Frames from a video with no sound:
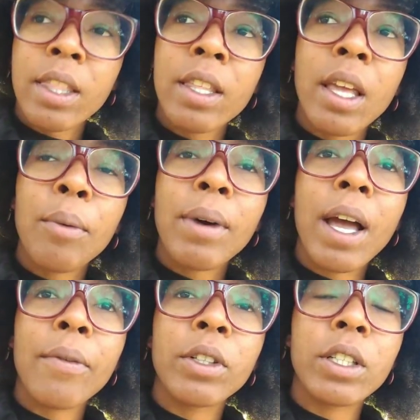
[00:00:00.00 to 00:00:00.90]
then that will
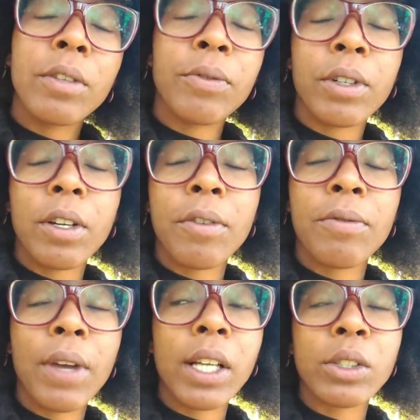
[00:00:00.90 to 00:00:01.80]
have a different
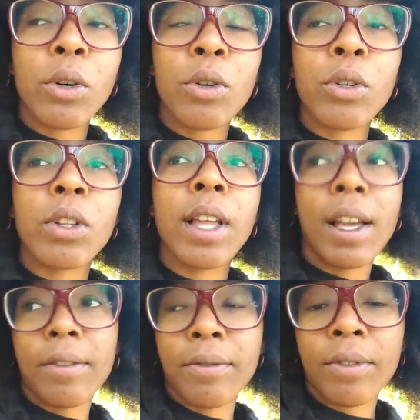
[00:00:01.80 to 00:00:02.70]
effect on your
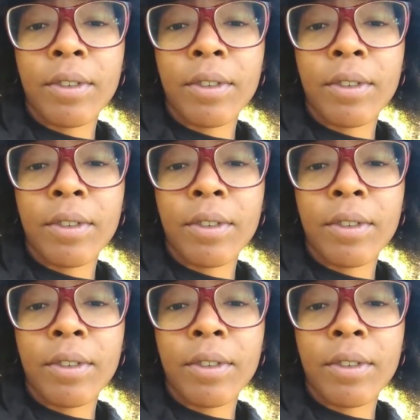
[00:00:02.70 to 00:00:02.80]
life,